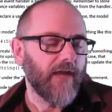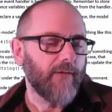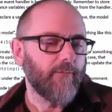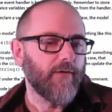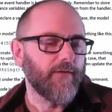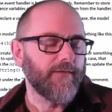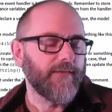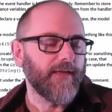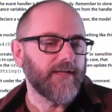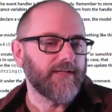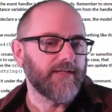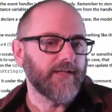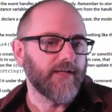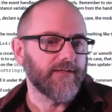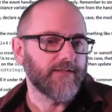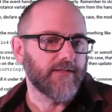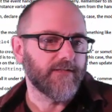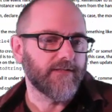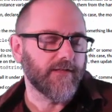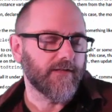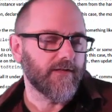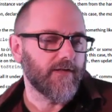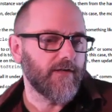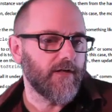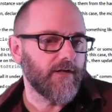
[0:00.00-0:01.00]
And what that does
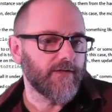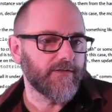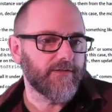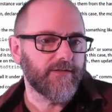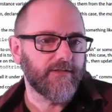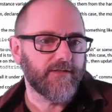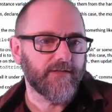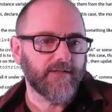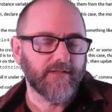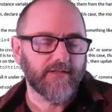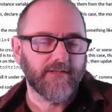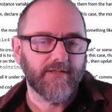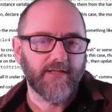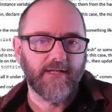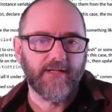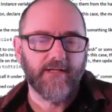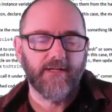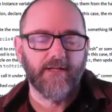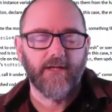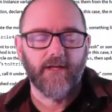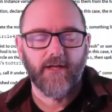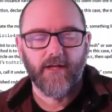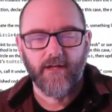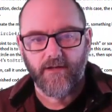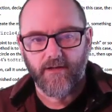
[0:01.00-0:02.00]
is it causes it to
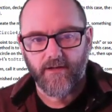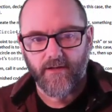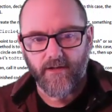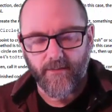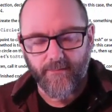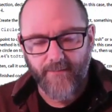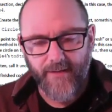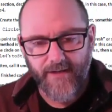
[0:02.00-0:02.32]
send a